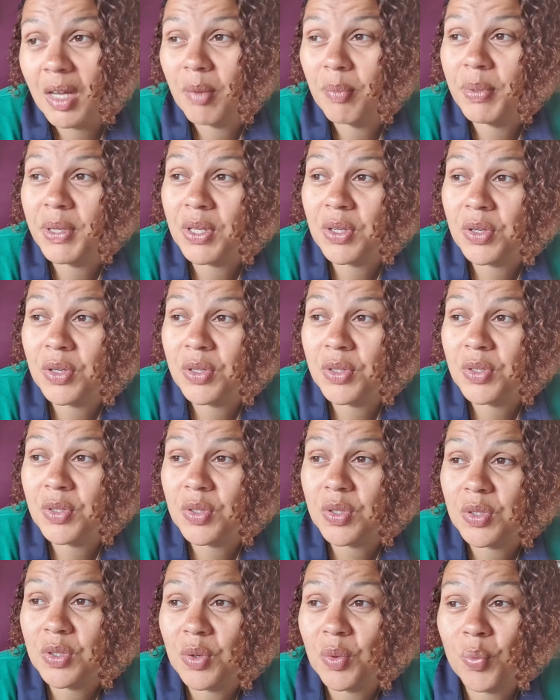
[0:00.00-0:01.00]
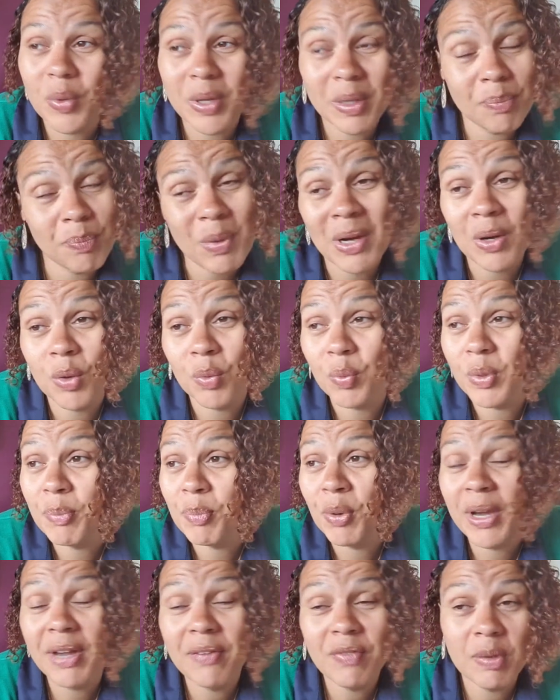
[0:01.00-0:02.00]
because we
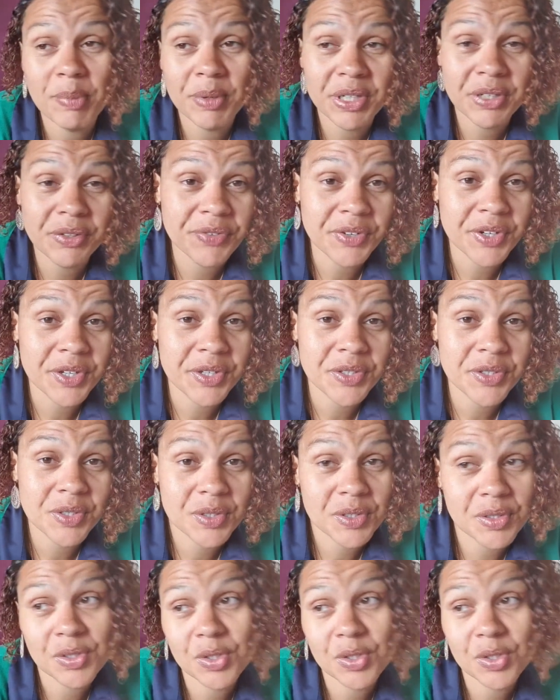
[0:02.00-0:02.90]
put everybody first.